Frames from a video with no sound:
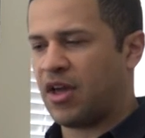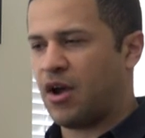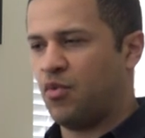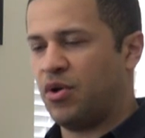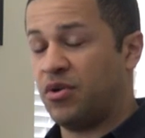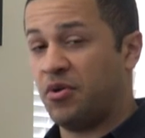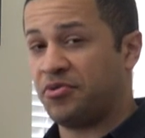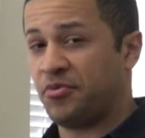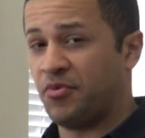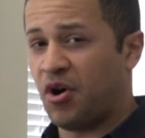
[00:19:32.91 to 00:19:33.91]
I will go
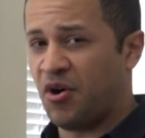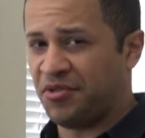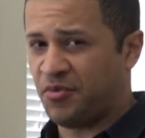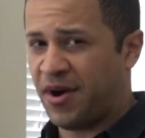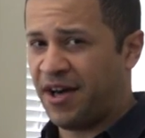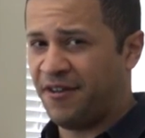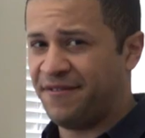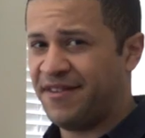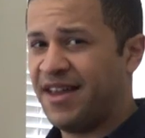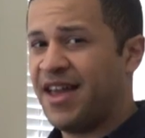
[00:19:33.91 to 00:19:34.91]
through all 12.